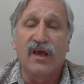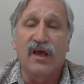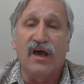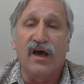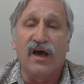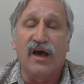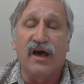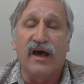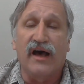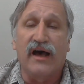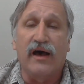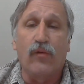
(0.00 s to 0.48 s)

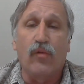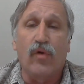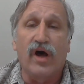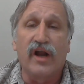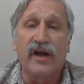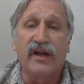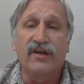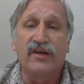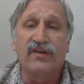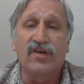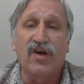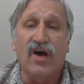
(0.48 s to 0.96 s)
uh, I
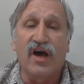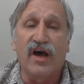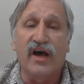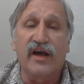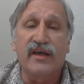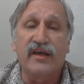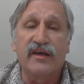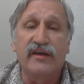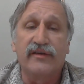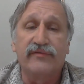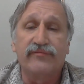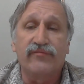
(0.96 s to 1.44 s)
want to
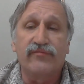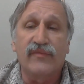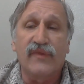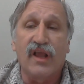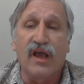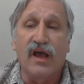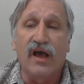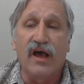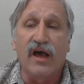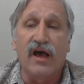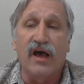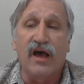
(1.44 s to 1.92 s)
talk
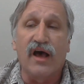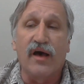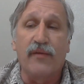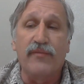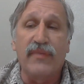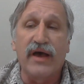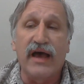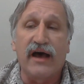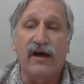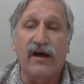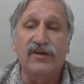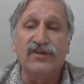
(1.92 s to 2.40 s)
uh,
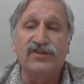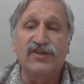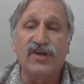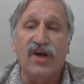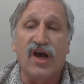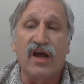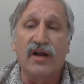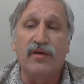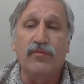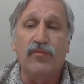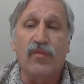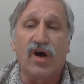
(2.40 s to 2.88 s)
about
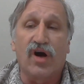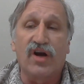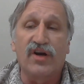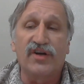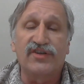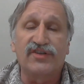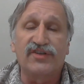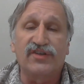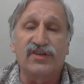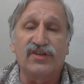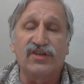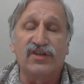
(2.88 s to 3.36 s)
John
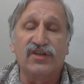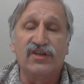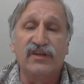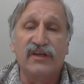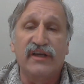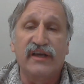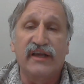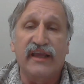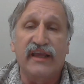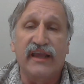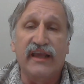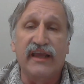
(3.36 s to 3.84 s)
Marshall
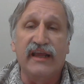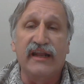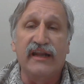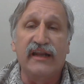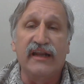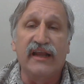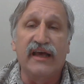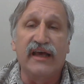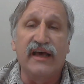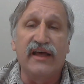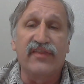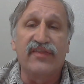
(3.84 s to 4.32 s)

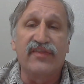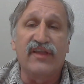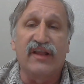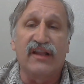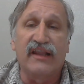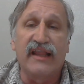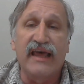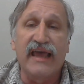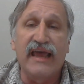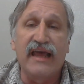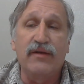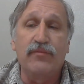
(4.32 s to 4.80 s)
in uh, the
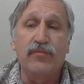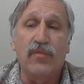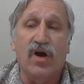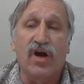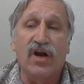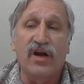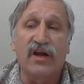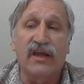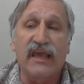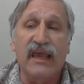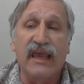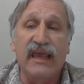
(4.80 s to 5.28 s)

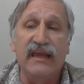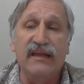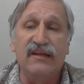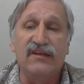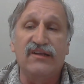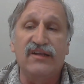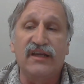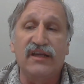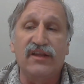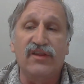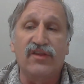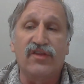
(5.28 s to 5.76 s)
landmark
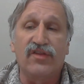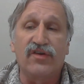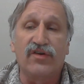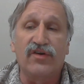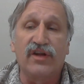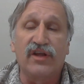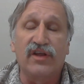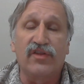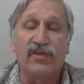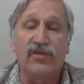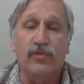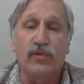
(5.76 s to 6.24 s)

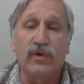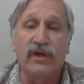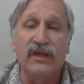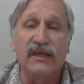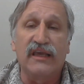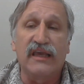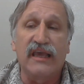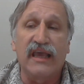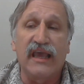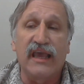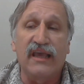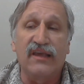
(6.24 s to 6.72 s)

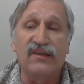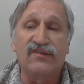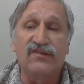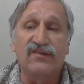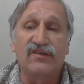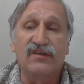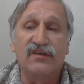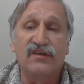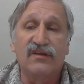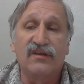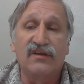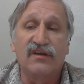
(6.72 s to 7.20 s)
1833
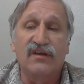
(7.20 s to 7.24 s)
case